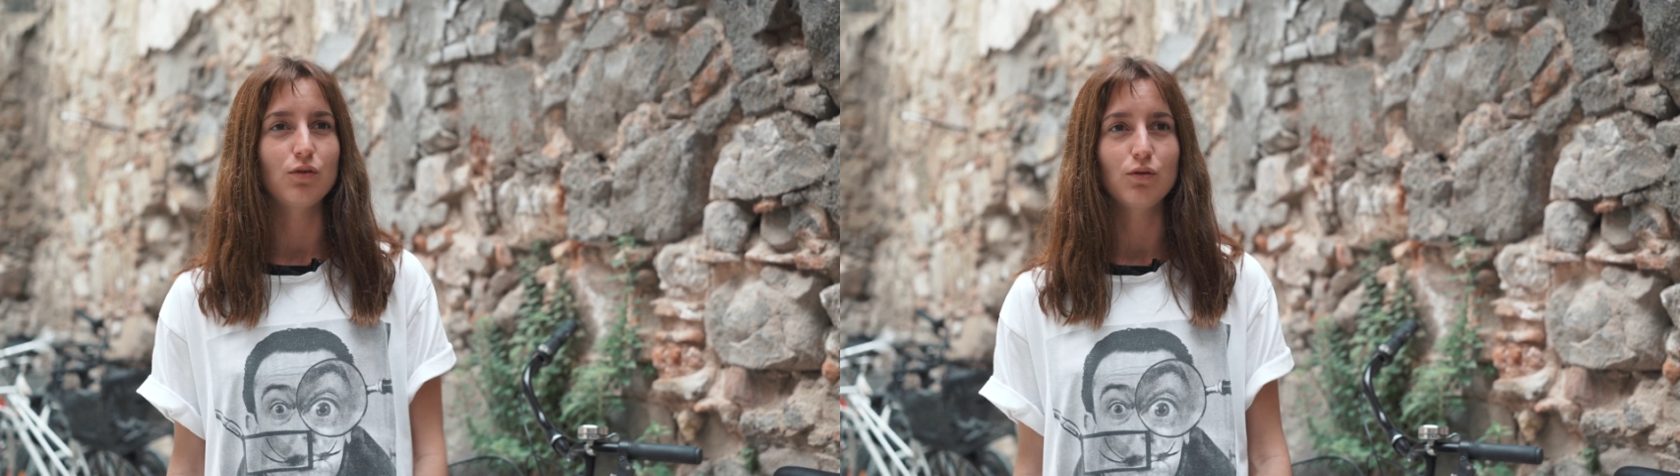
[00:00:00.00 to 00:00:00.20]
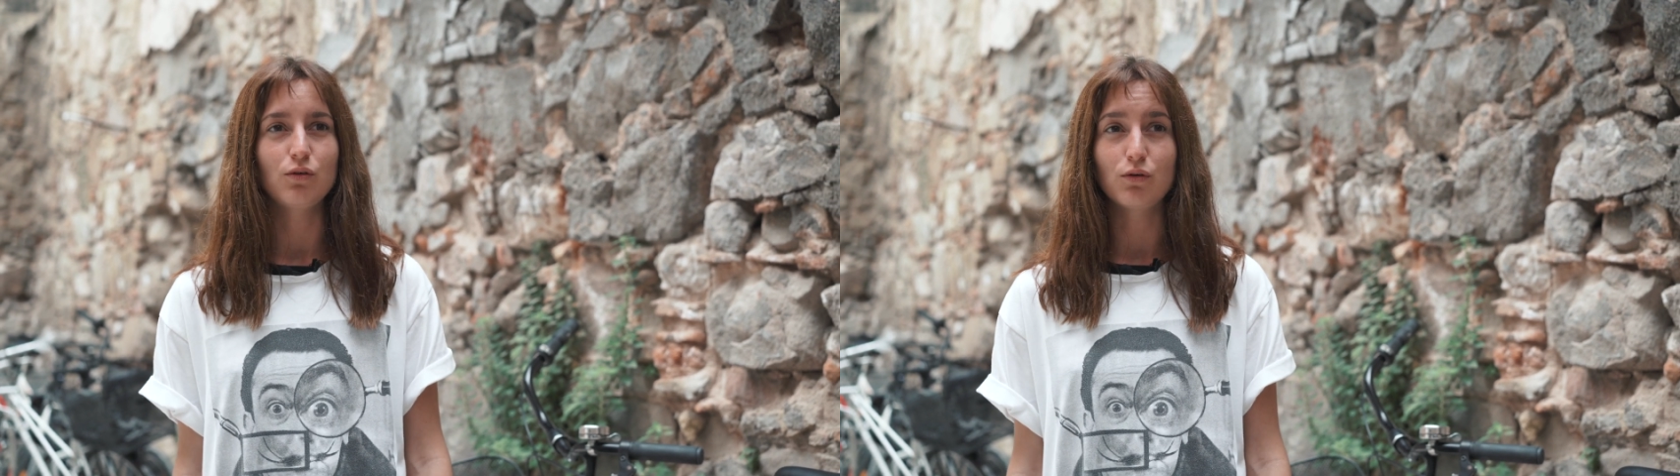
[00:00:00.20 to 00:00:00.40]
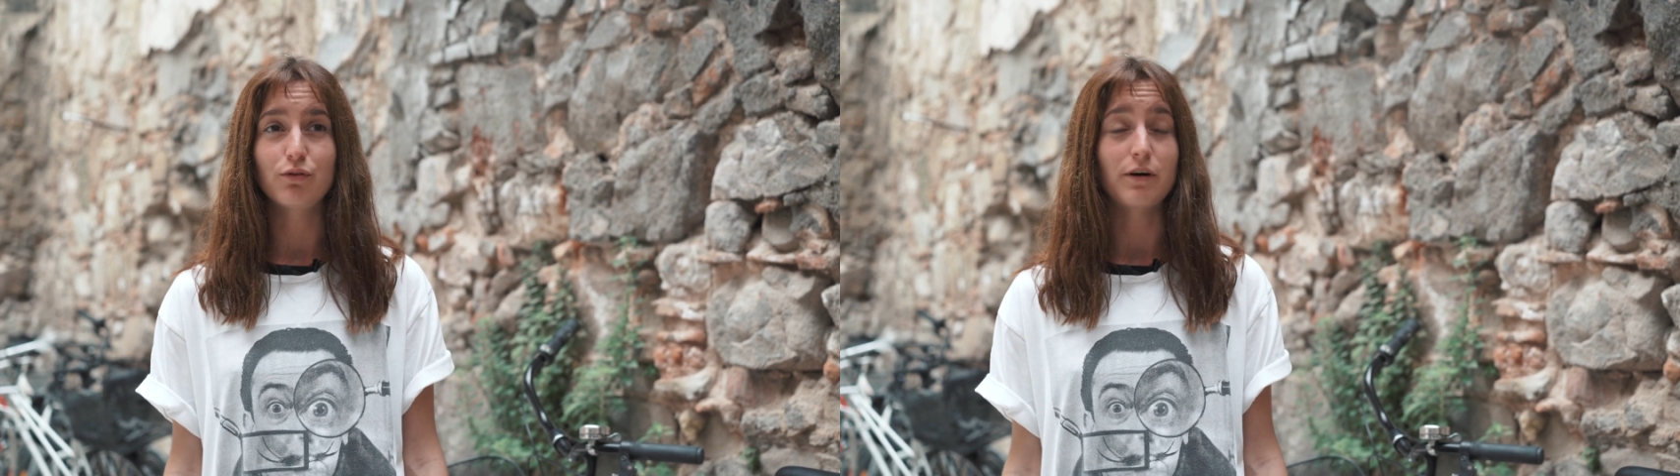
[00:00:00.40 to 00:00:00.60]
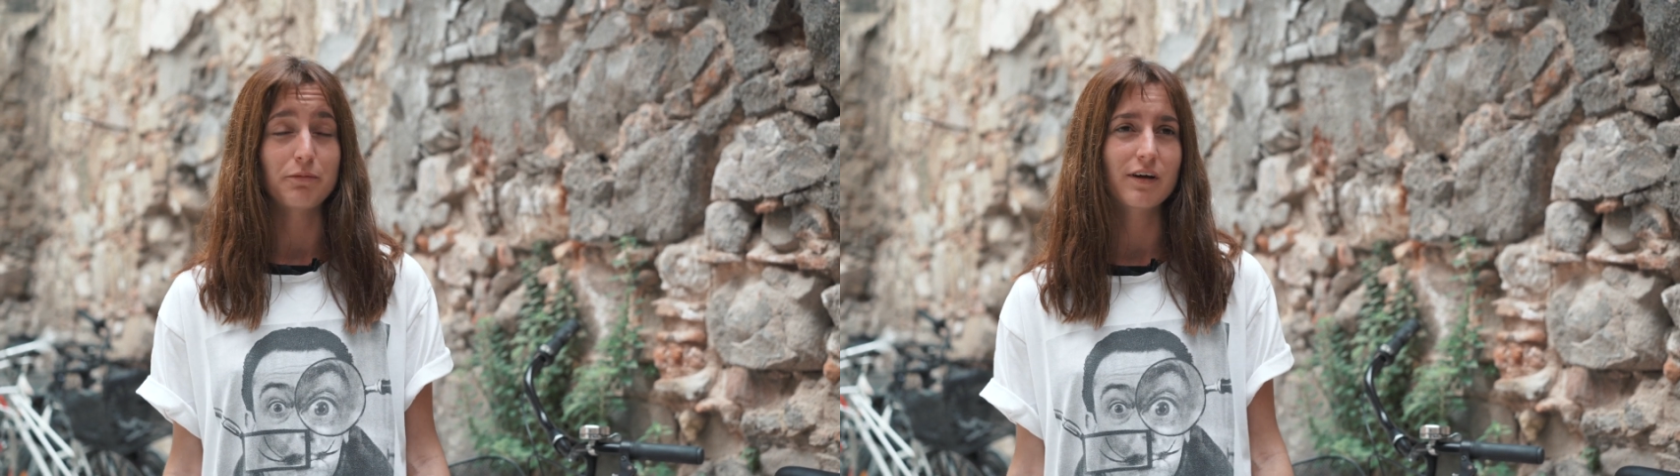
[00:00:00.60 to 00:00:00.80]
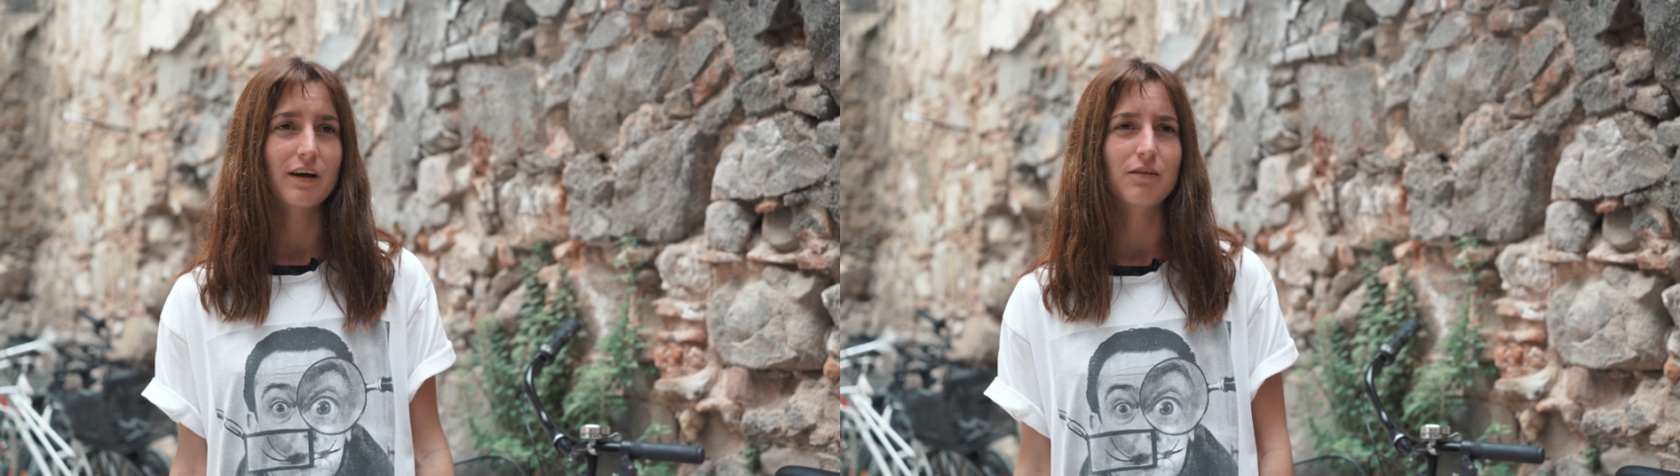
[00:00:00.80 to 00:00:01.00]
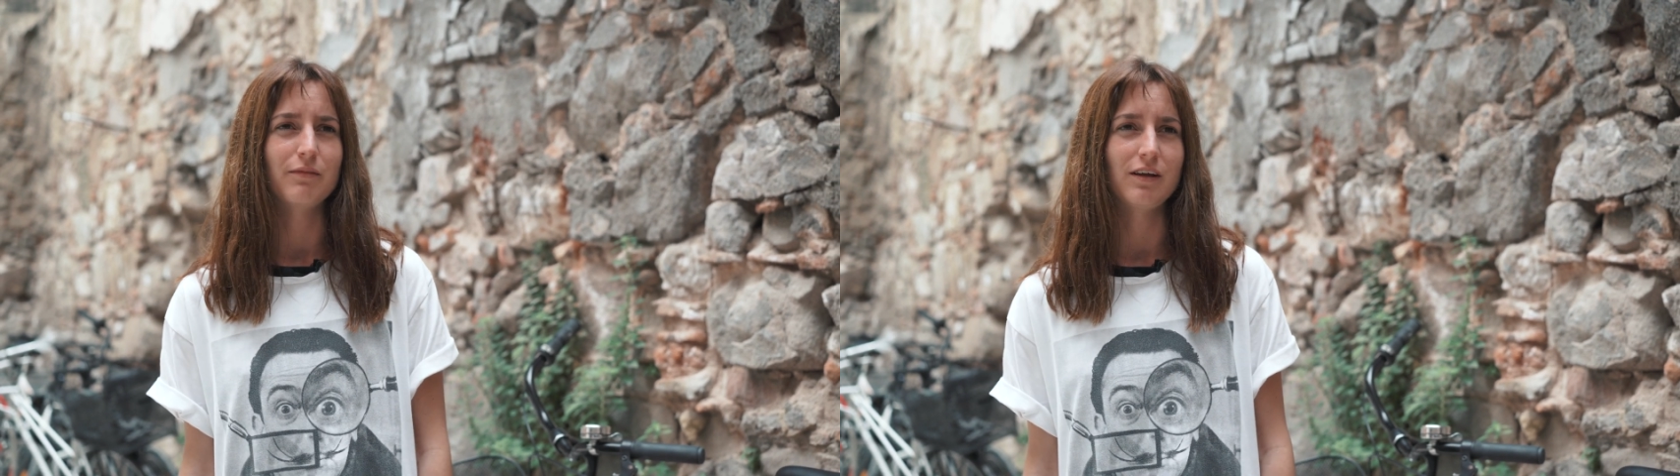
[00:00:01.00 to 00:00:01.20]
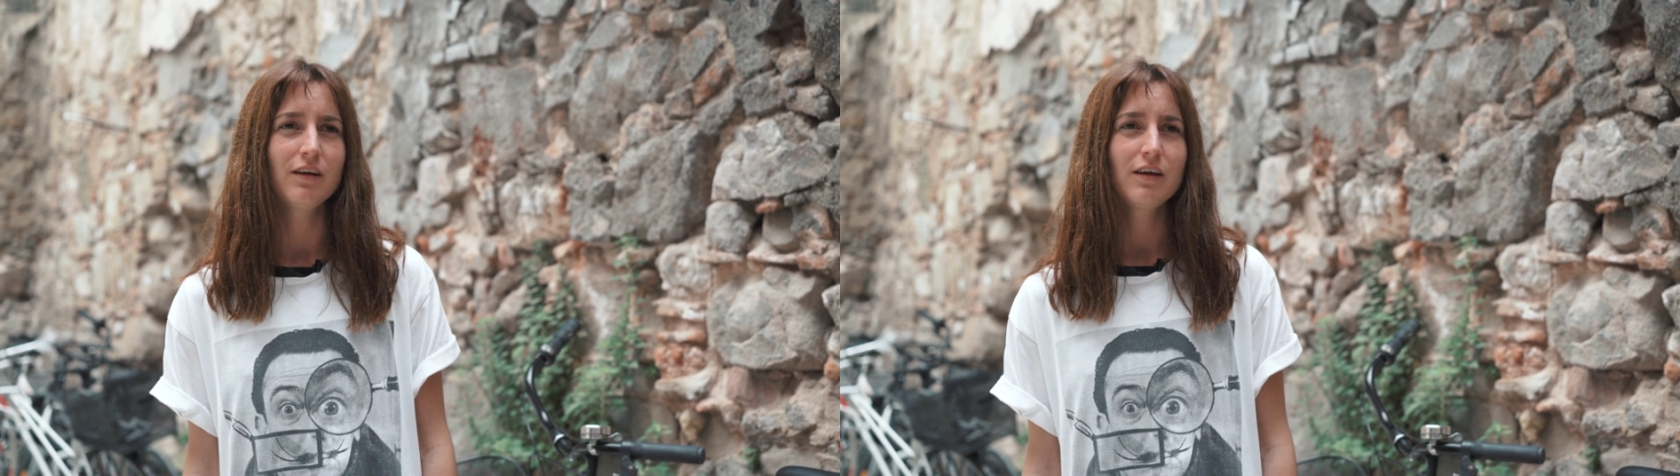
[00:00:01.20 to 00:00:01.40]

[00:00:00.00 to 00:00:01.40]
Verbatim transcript: to do Fabricademy.